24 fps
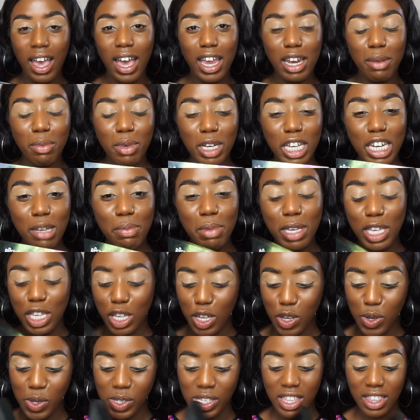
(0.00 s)
and I'm going to be
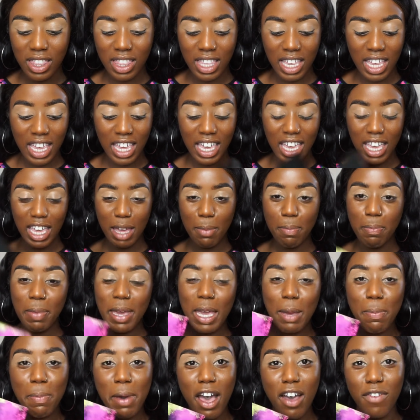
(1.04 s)
using the
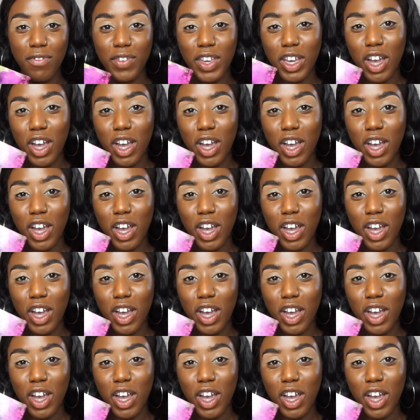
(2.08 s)
Bperfect